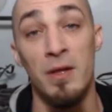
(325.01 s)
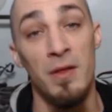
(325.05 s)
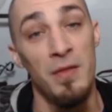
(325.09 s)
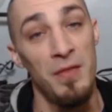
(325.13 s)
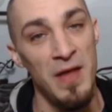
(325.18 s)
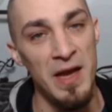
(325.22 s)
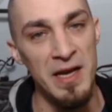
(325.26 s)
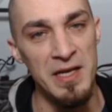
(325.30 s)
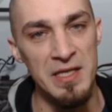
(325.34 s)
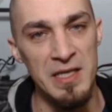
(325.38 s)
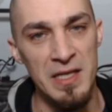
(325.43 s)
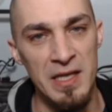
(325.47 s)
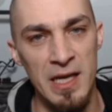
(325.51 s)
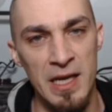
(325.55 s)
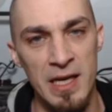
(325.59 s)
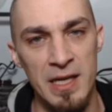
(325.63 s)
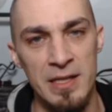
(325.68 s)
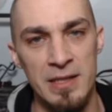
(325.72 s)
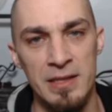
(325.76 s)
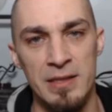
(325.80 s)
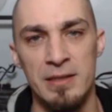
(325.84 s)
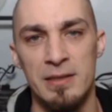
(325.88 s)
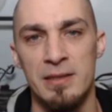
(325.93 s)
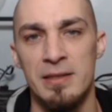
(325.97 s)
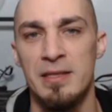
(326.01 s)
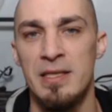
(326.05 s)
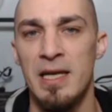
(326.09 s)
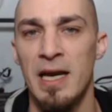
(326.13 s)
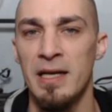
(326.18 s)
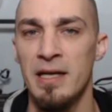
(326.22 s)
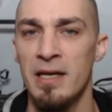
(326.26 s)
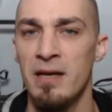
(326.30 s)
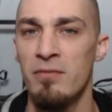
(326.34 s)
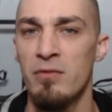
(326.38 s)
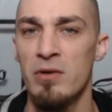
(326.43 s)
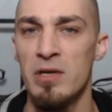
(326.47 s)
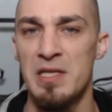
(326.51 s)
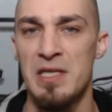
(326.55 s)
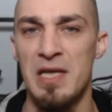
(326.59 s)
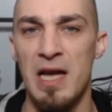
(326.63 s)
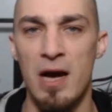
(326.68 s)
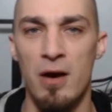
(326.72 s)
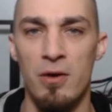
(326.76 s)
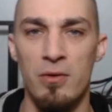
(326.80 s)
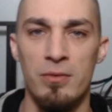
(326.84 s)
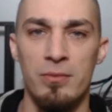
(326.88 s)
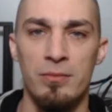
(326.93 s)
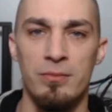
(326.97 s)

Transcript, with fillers: Thanks again. Technivorous out.